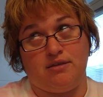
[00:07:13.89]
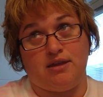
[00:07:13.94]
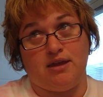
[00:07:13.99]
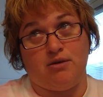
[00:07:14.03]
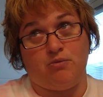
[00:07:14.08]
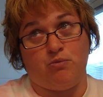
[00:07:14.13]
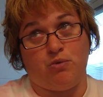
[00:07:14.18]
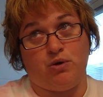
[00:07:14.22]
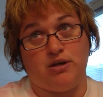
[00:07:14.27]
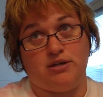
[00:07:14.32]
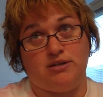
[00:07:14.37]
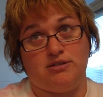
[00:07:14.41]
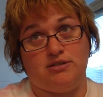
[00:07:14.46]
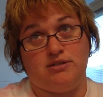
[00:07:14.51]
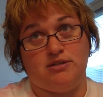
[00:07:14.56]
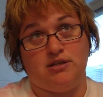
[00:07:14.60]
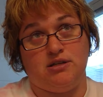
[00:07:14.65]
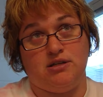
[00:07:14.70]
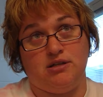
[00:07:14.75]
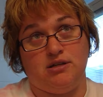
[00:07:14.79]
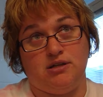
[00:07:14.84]
they want
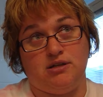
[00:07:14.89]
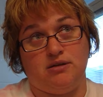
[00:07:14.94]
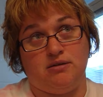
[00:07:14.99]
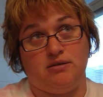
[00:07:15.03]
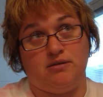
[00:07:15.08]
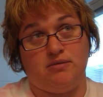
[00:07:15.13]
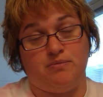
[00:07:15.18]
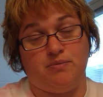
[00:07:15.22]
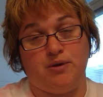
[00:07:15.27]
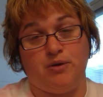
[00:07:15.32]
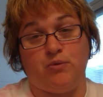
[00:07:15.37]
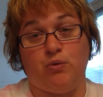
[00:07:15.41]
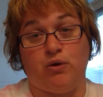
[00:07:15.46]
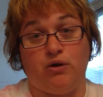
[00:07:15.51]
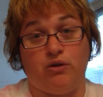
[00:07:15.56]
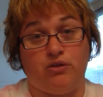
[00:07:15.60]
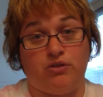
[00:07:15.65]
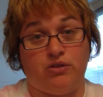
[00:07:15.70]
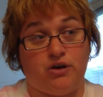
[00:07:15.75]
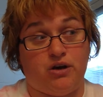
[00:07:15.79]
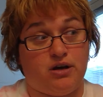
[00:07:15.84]
to be
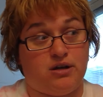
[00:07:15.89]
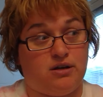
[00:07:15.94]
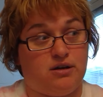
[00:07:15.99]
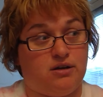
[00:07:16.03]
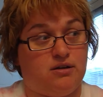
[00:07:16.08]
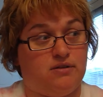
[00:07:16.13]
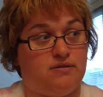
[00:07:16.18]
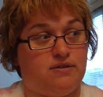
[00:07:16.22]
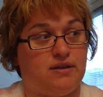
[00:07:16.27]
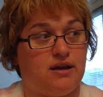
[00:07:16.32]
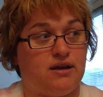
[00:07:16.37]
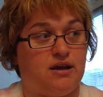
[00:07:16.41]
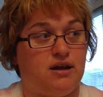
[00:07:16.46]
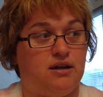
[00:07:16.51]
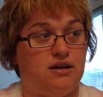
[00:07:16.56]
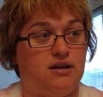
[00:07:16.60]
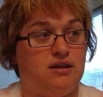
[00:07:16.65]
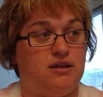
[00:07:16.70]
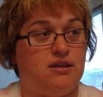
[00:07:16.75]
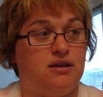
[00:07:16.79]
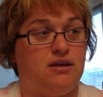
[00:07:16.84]
well thought of, that
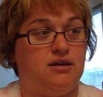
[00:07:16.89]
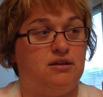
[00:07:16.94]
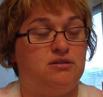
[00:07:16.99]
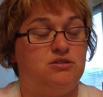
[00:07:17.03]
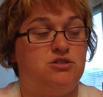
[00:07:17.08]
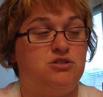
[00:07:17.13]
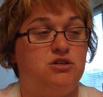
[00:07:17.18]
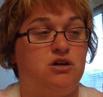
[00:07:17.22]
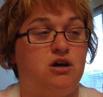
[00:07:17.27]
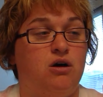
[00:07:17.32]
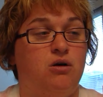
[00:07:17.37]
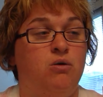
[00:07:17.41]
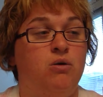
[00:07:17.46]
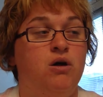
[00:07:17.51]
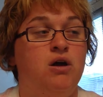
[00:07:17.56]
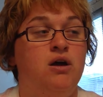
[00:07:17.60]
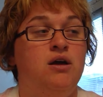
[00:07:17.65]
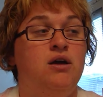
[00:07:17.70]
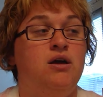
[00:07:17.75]
kind of thing. So,